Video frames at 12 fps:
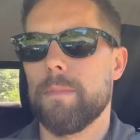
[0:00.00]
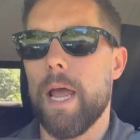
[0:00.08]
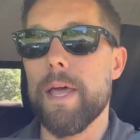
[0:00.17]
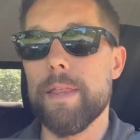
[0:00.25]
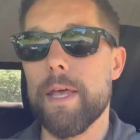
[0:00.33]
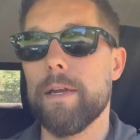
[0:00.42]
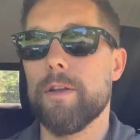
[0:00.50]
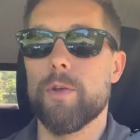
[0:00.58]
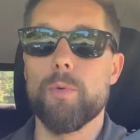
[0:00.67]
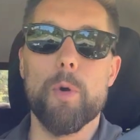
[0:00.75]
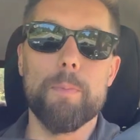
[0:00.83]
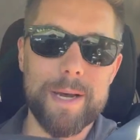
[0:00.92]
And then the
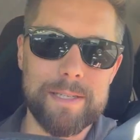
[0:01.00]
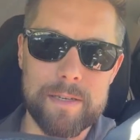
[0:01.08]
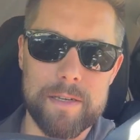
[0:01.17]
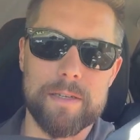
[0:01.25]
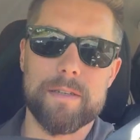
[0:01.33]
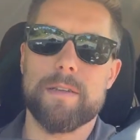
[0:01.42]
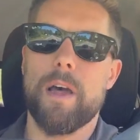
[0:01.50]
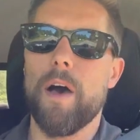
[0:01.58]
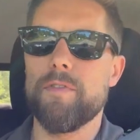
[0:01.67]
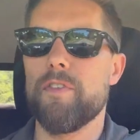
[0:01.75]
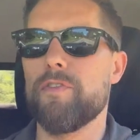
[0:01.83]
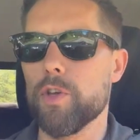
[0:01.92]
robustness
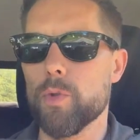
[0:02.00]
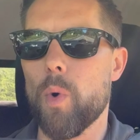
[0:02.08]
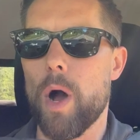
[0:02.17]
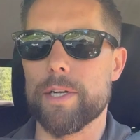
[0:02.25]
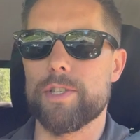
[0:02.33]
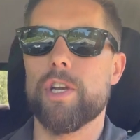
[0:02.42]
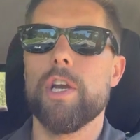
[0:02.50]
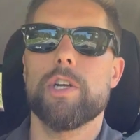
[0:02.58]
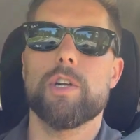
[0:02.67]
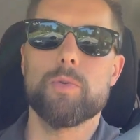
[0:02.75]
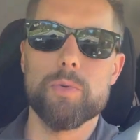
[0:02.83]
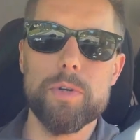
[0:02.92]
of the field watch
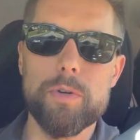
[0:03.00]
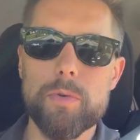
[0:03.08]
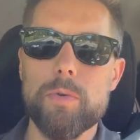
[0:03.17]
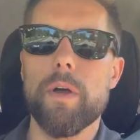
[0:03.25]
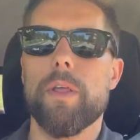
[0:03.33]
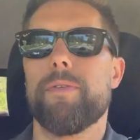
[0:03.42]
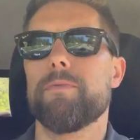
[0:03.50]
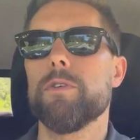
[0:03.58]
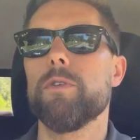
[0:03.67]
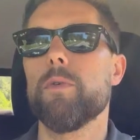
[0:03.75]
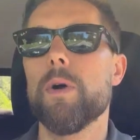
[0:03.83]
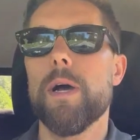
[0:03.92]
grew
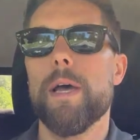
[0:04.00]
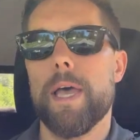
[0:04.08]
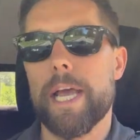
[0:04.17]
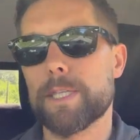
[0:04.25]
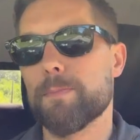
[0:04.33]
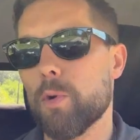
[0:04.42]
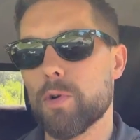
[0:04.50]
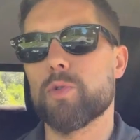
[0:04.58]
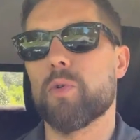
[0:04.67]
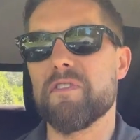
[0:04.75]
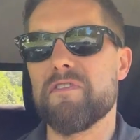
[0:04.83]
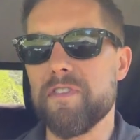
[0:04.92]
through
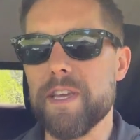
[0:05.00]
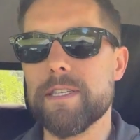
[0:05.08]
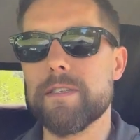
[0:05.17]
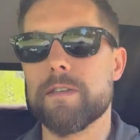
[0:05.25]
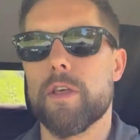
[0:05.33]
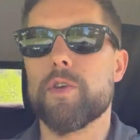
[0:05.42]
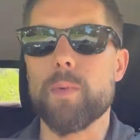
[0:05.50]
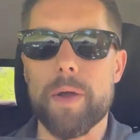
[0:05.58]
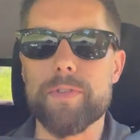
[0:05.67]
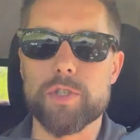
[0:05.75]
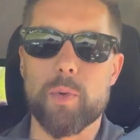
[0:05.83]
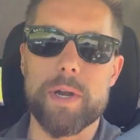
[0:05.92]
exploratory feats
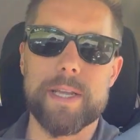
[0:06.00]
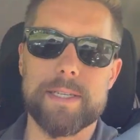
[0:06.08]
throughout the 20th